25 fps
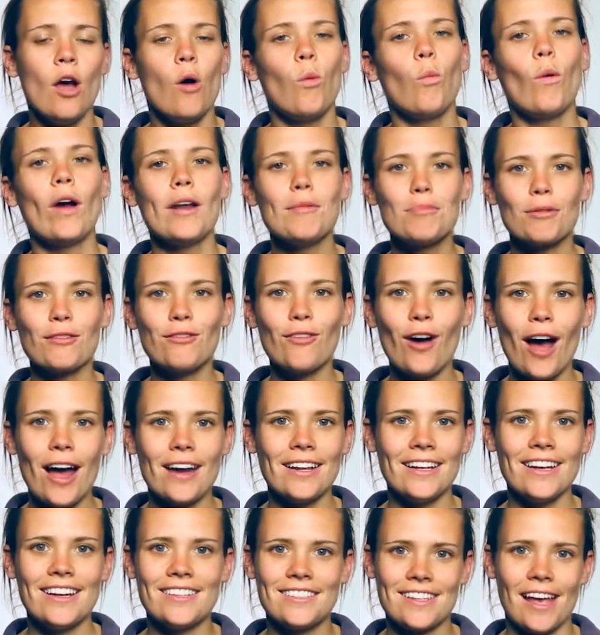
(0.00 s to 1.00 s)
When
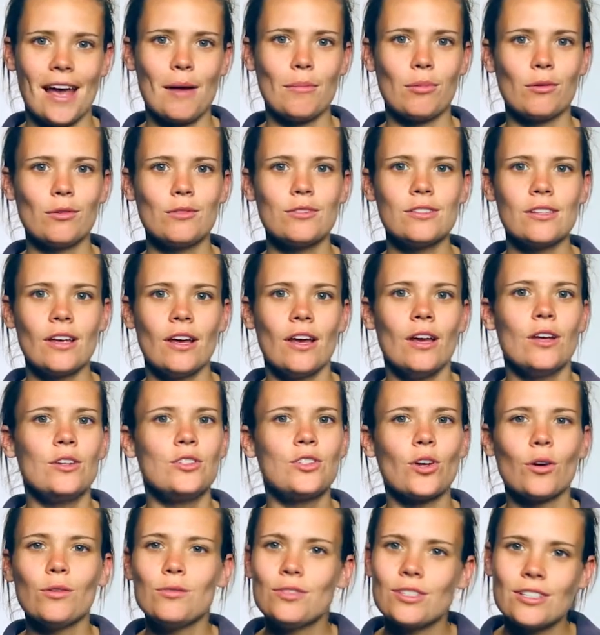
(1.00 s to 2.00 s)
providing examples,
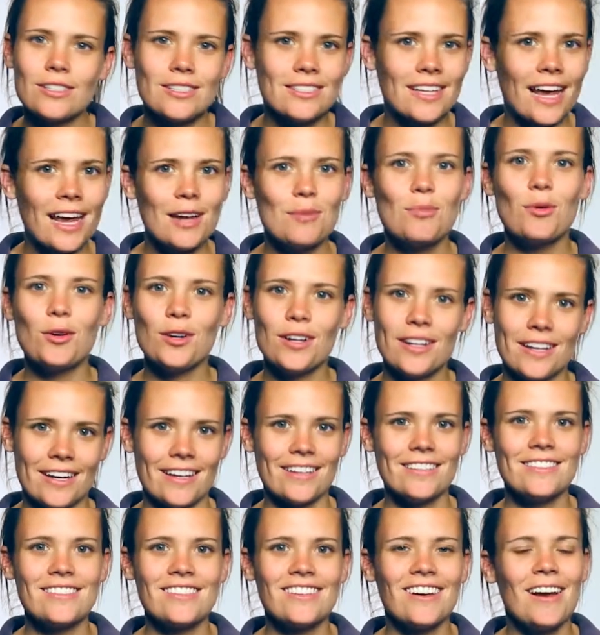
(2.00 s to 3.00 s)
don't just say what it
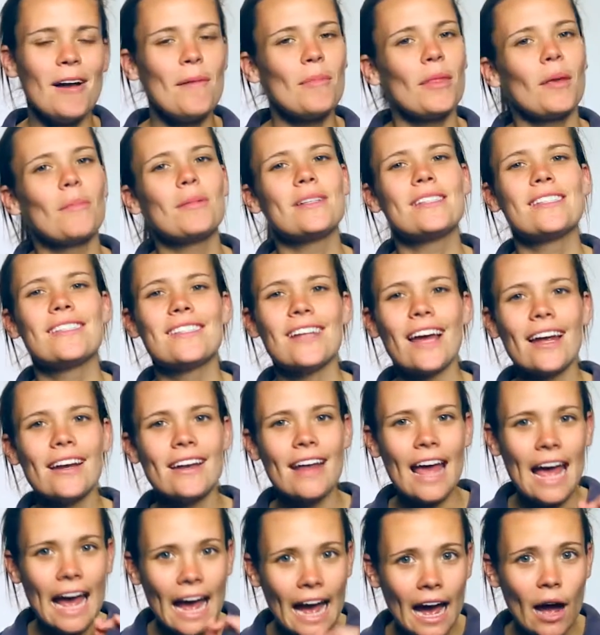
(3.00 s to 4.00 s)
is, but state
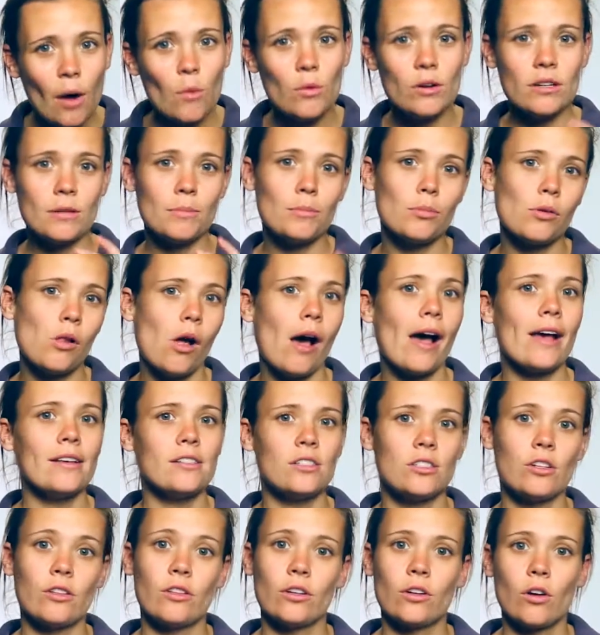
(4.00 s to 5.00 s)
how it
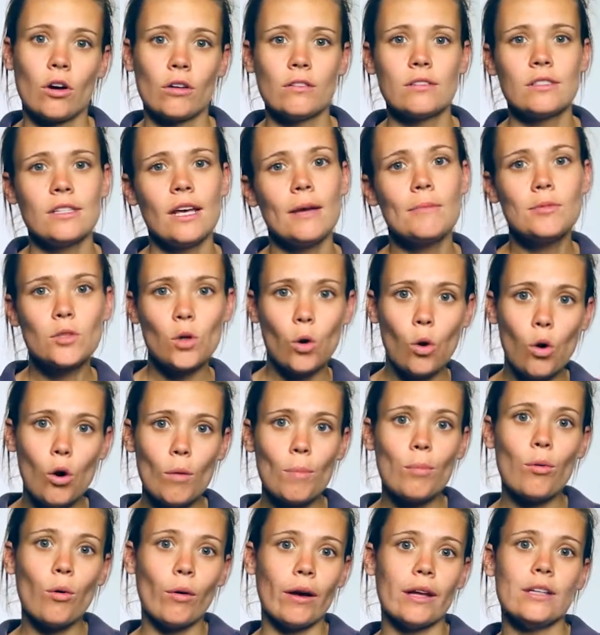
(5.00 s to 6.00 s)
applies to the concept or
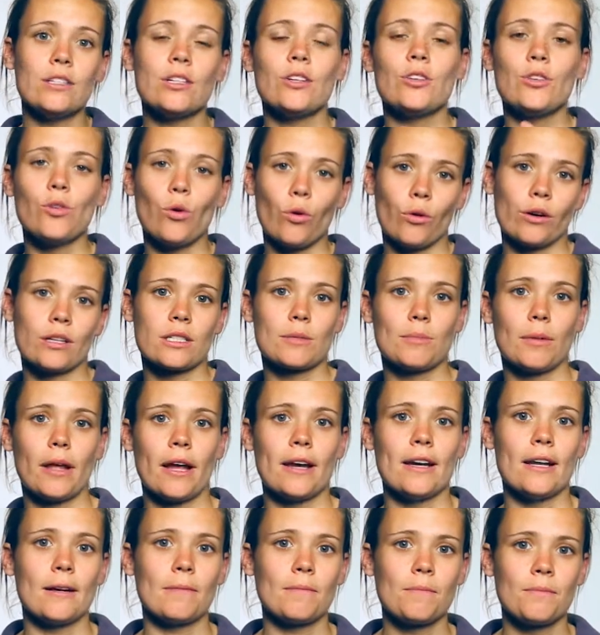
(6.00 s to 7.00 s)
point you're
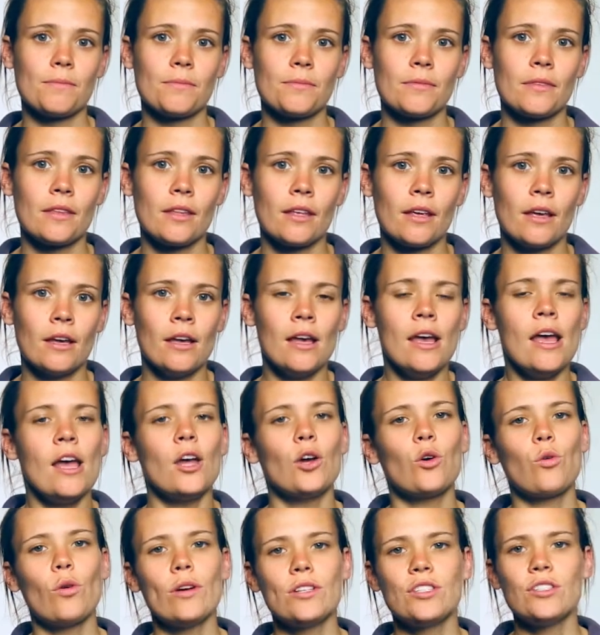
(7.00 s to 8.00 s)
explaining.
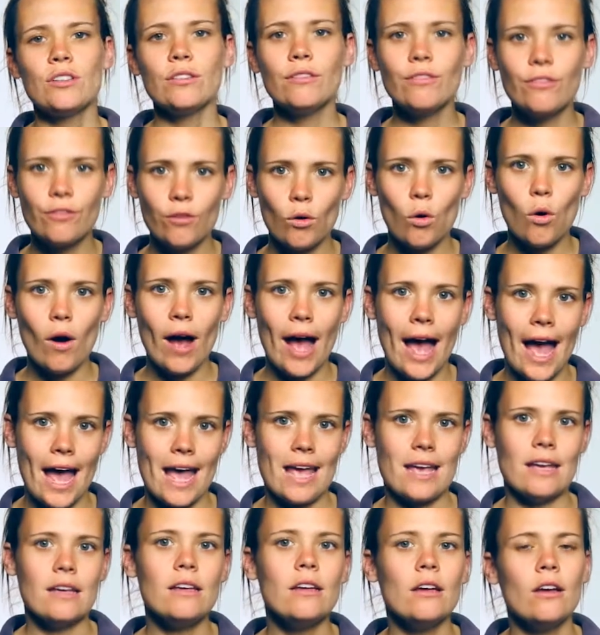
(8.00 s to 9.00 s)
Question
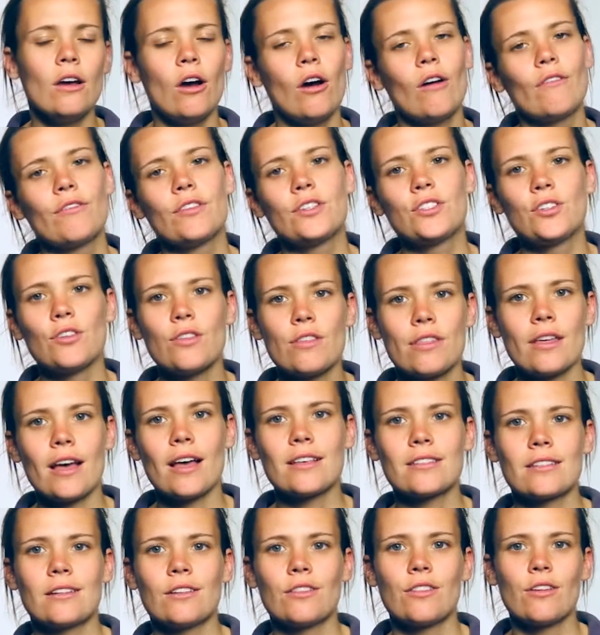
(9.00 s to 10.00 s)
4A of the
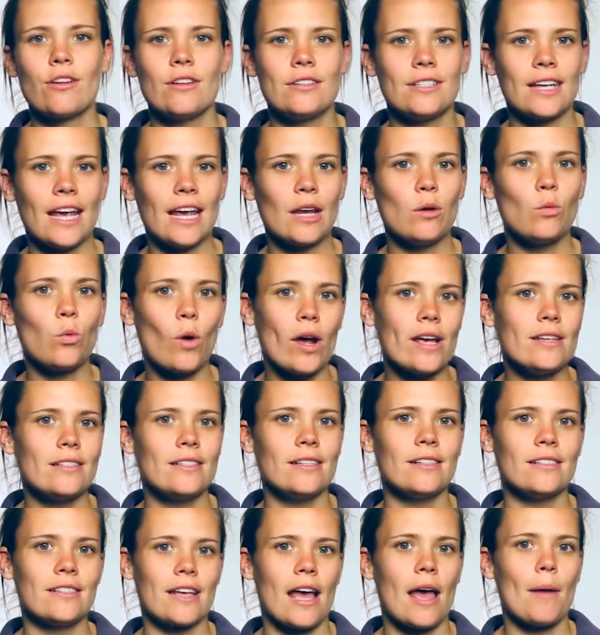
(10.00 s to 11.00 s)
2013 WACE
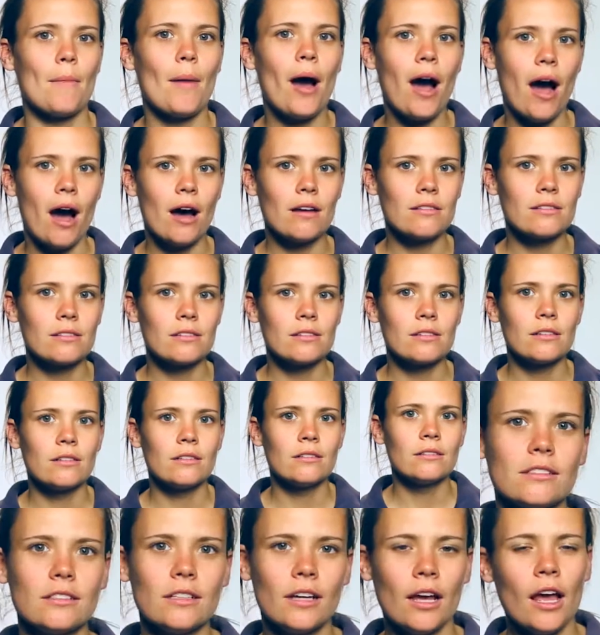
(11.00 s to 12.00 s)
exam asked,
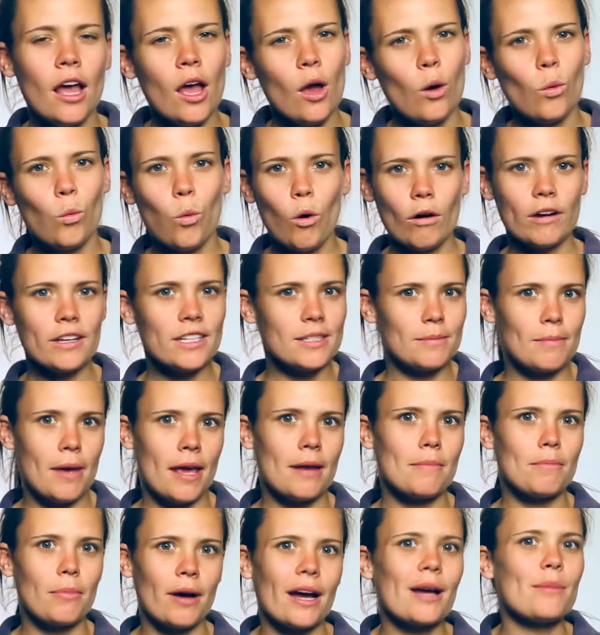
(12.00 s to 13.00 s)
what is
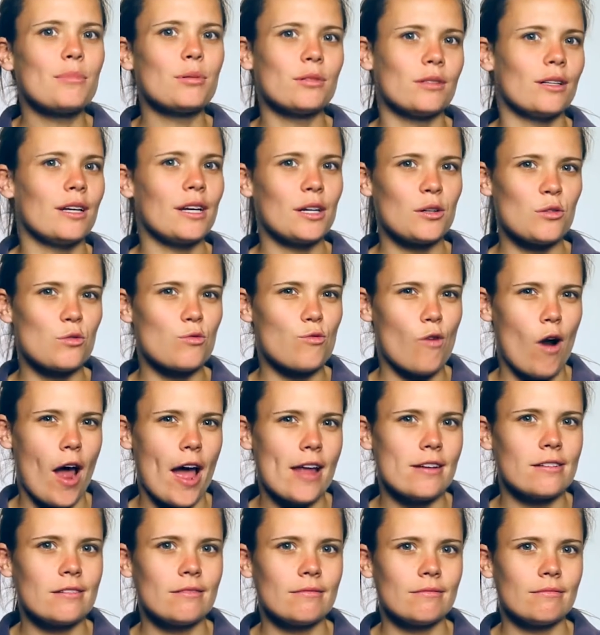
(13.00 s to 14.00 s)
meant by a political
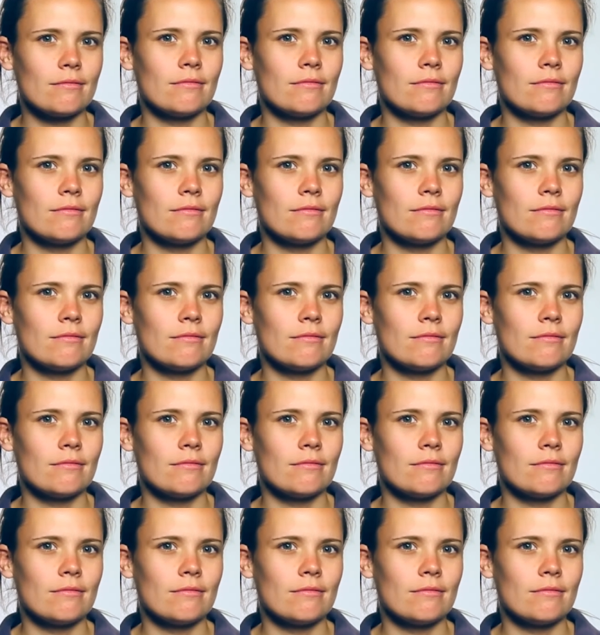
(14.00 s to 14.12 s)
right?